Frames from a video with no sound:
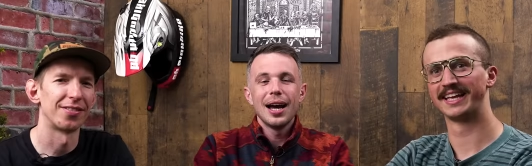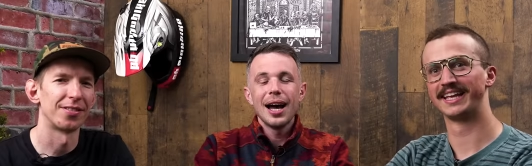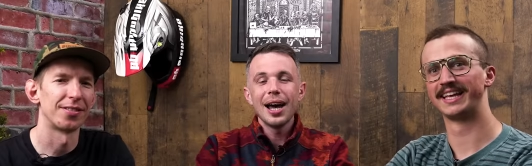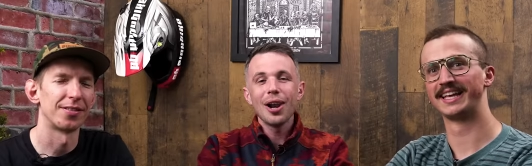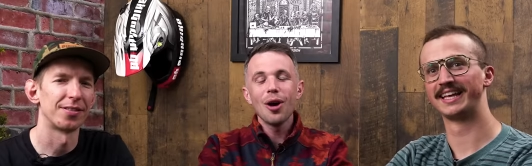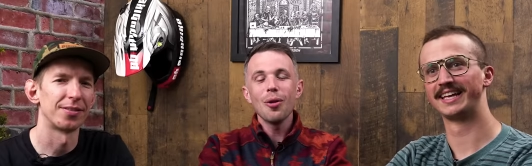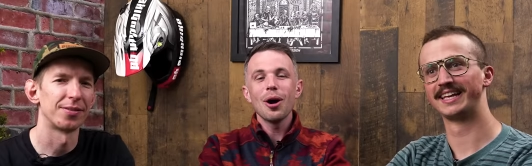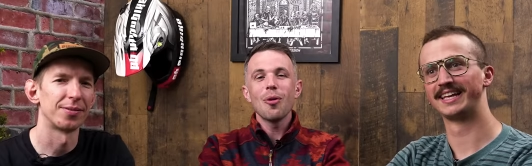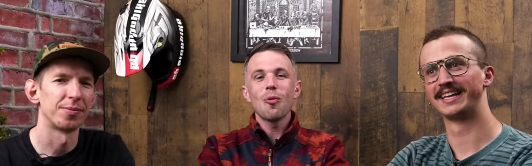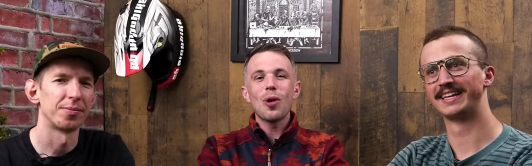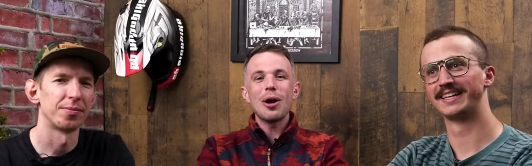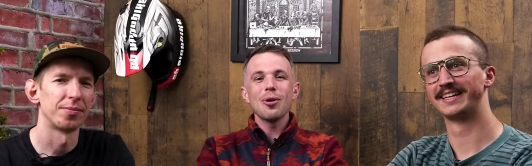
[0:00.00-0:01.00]

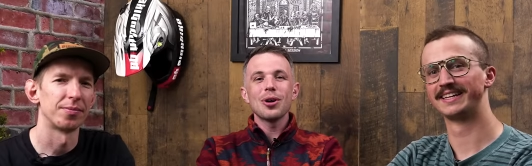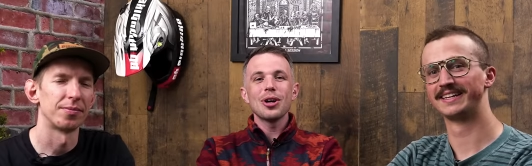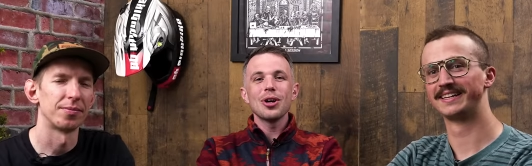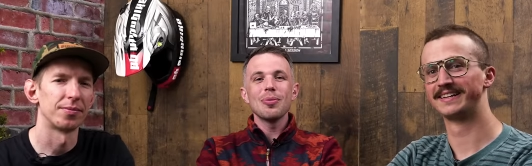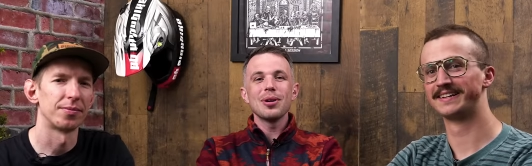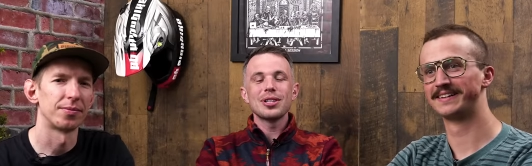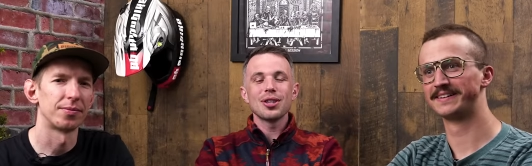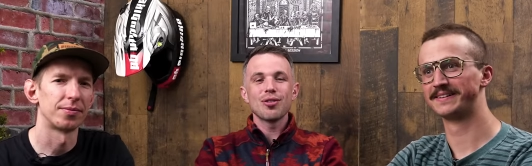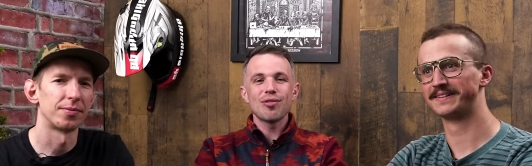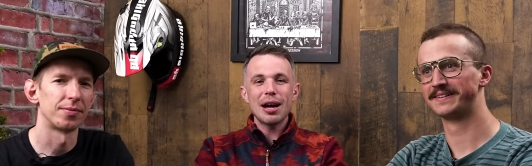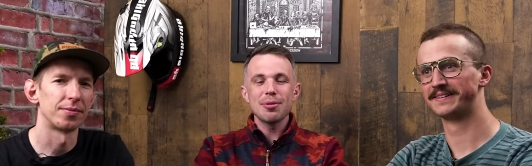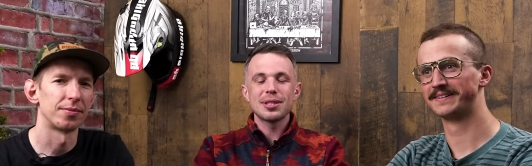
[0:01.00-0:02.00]
Speaker 1: Hello and welcome
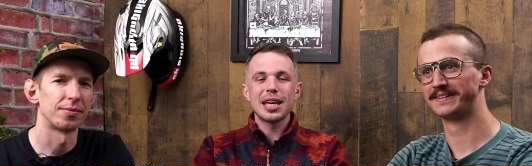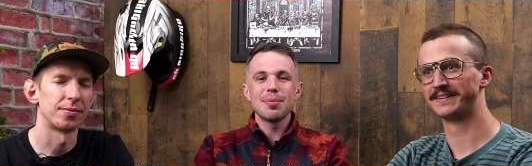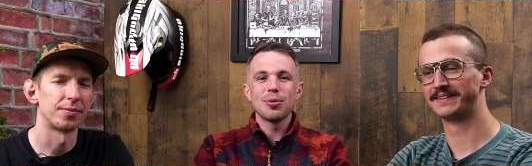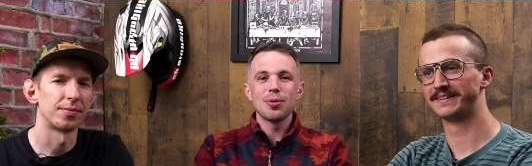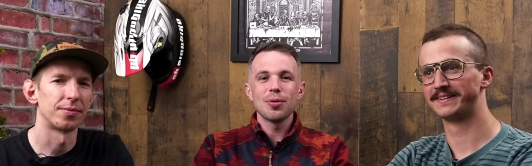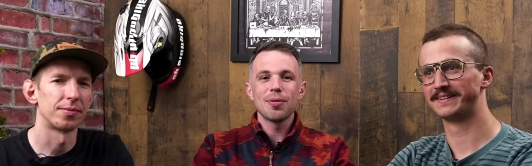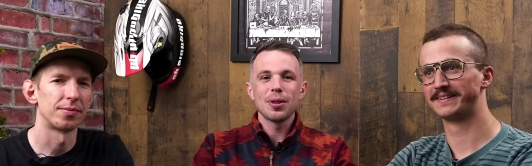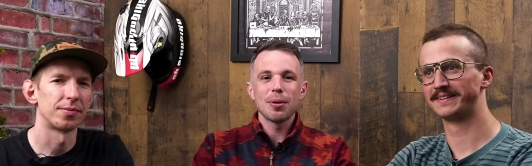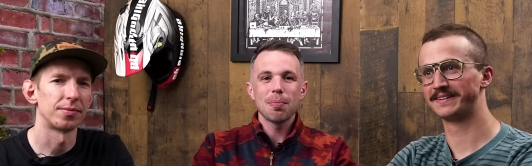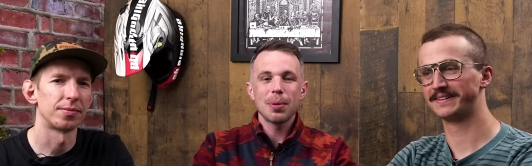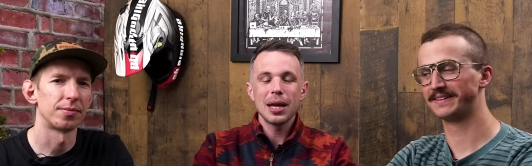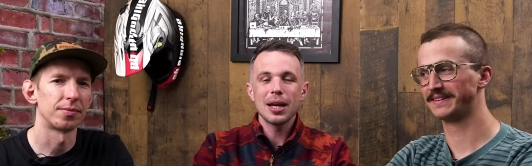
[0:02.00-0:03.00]
to the roundtable for
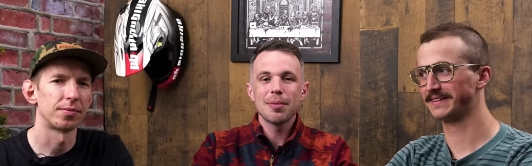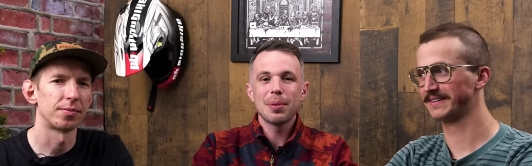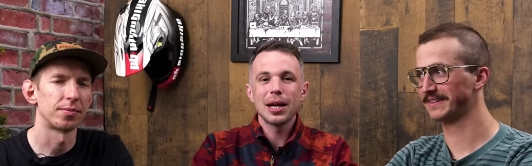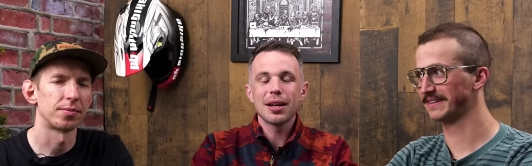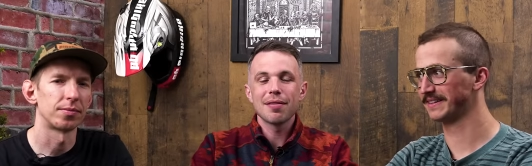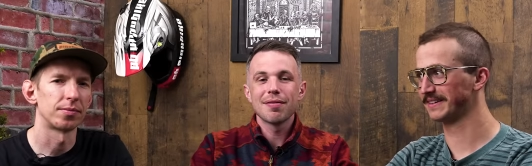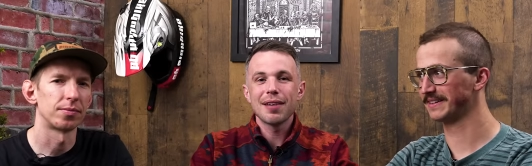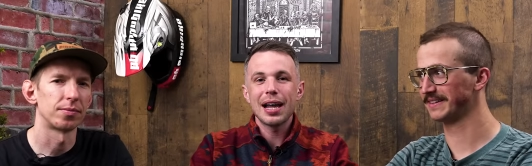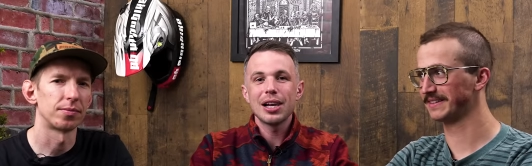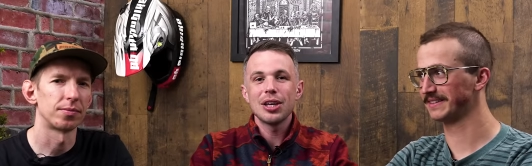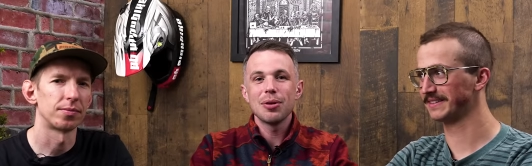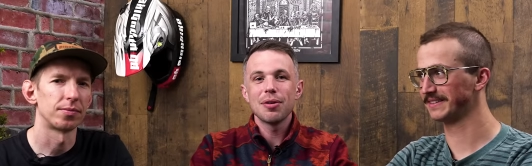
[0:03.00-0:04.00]
the Pinkbike
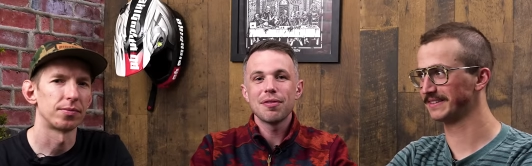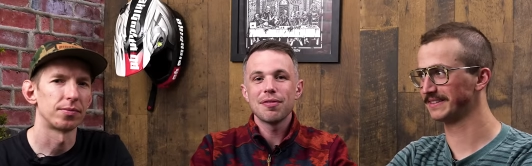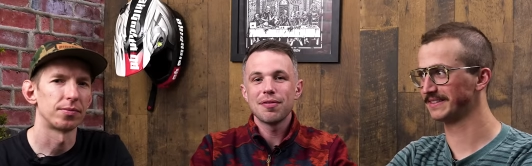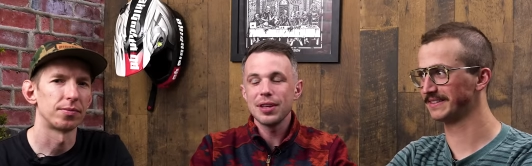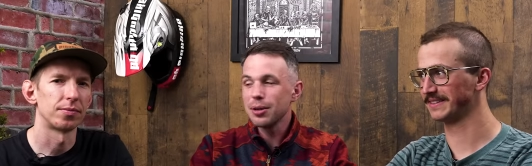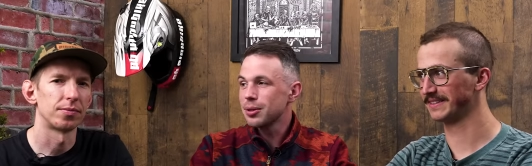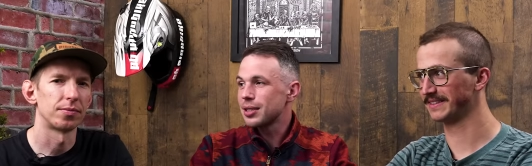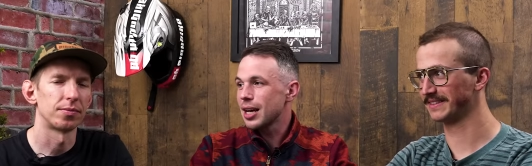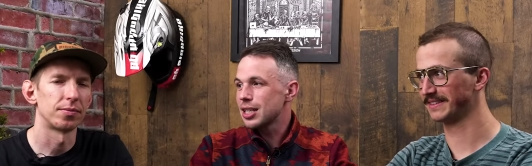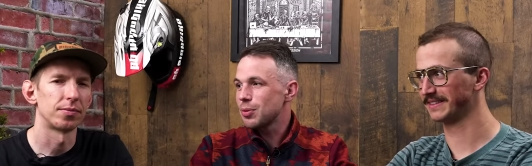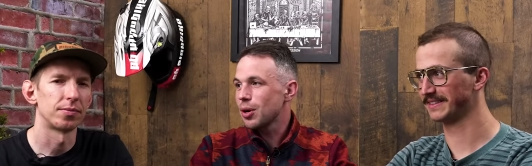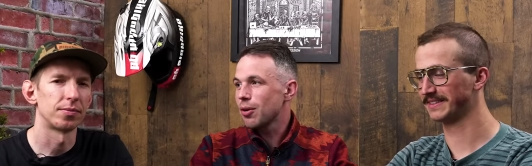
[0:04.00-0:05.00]
Value Field
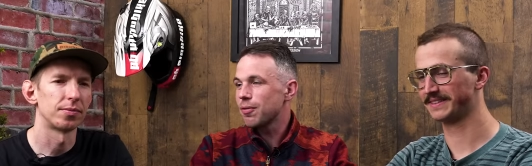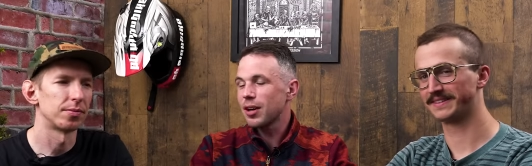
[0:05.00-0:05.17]
Test. We've got